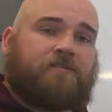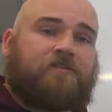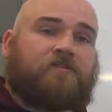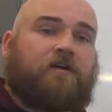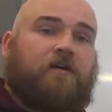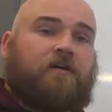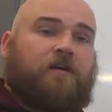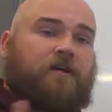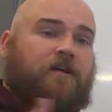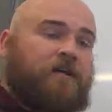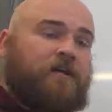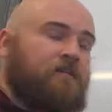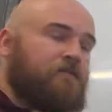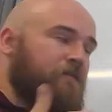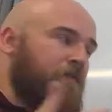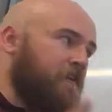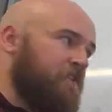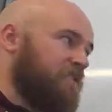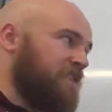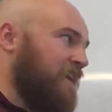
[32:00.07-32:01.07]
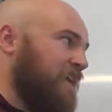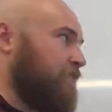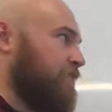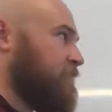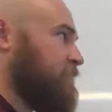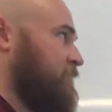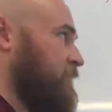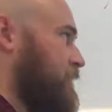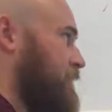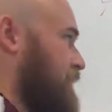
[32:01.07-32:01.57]
It's got a first name and a
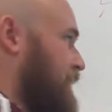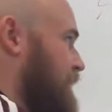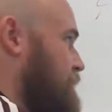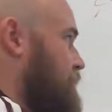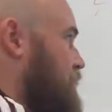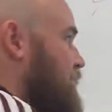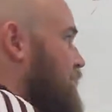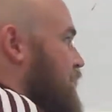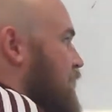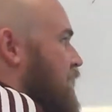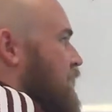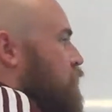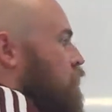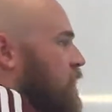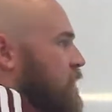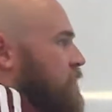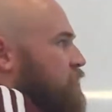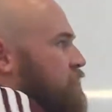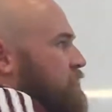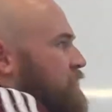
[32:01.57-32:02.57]
surname. And when you're